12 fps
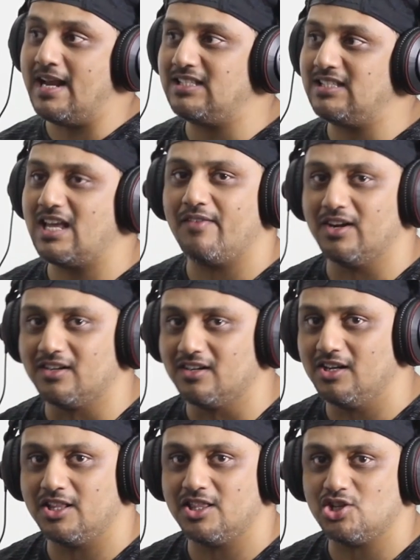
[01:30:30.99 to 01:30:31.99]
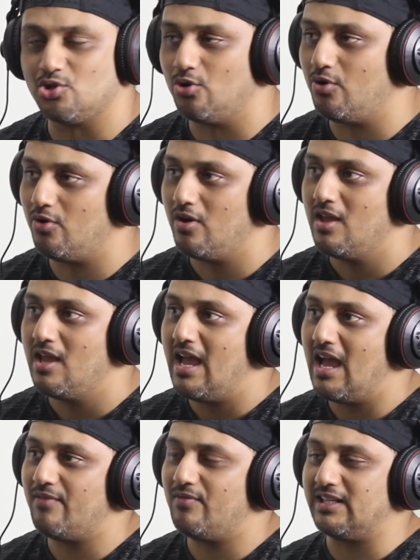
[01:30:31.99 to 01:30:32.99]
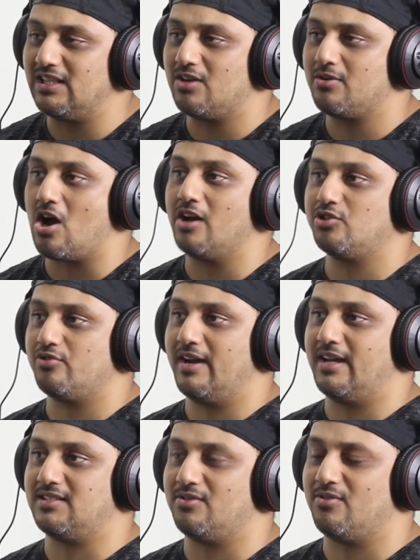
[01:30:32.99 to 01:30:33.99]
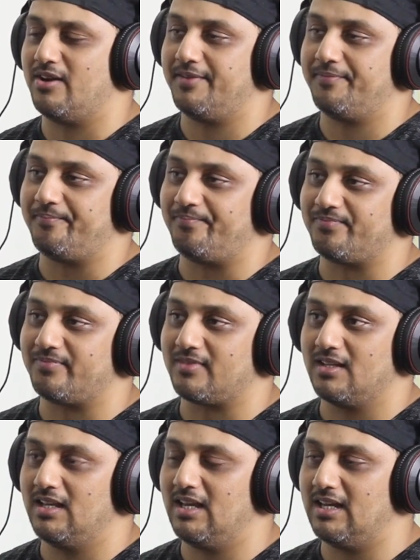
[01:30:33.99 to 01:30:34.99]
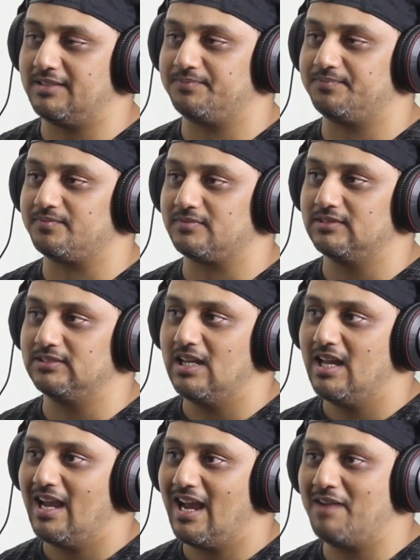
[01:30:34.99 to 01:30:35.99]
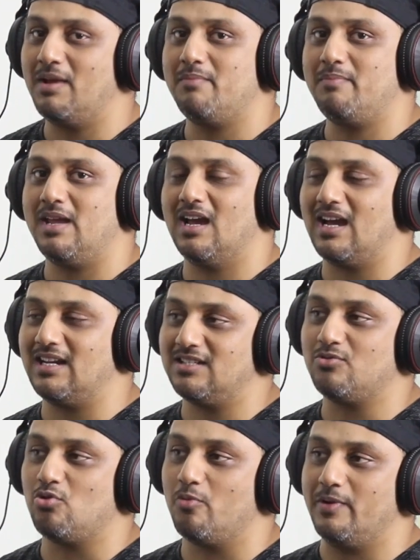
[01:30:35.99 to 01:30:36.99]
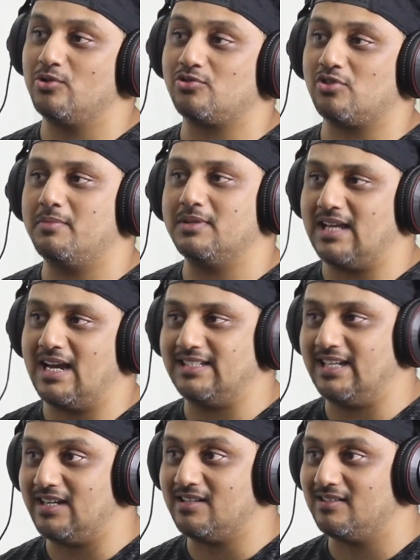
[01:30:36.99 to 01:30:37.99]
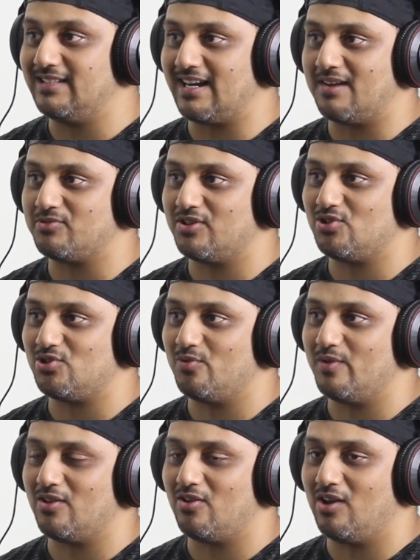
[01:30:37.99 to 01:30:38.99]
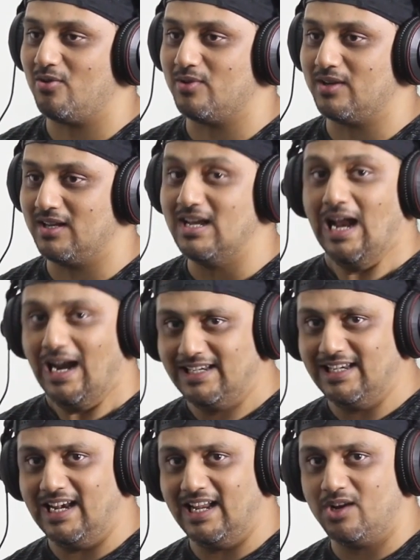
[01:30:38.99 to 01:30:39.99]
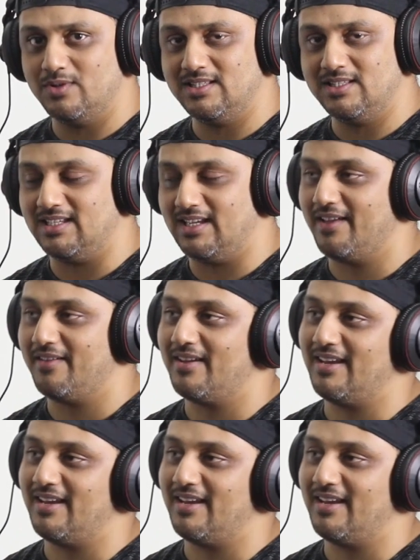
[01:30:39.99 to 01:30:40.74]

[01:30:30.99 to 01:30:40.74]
to have a girl on the show, have a little contrast, right? Yeah. And maybe I just hope we don't traumatize any girl that comes on the show with all our delinquency. Yeah.